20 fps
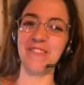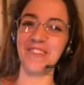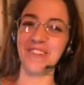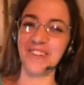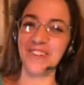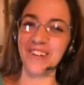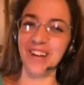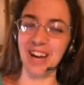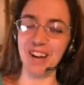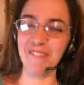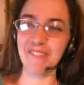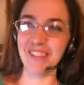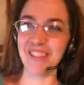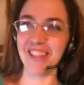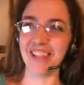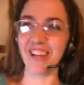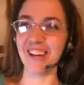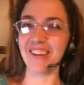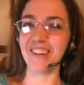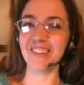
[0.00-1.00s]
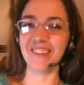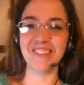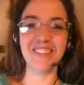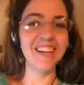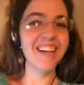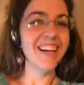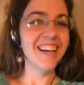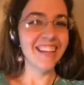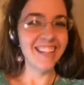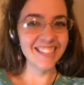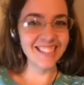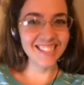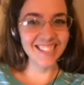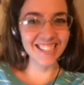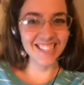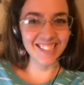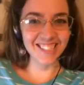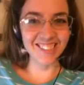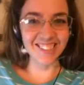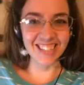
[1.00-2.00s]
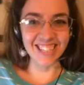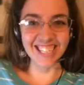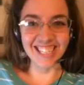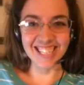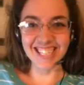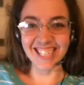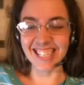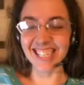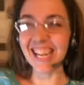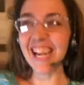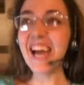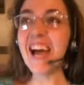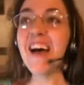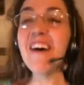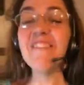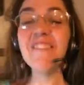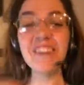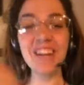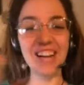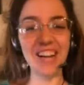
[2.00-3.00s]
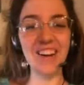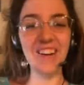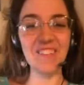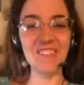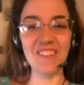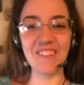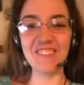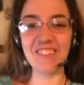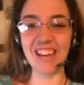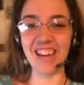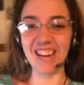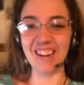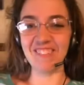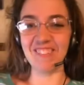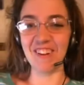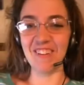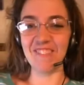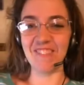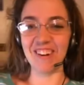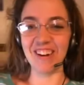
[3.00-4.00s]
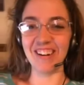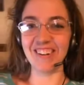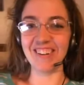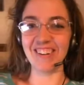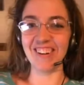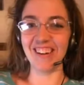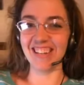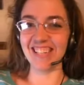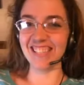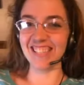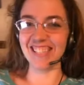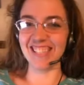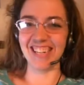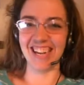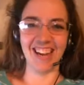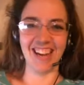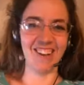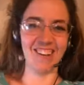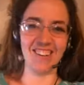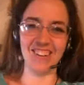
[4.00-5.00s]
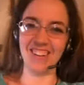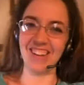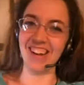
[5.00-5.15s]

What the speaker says: hypothetical situation. But I hope I'm getting my point across at all. I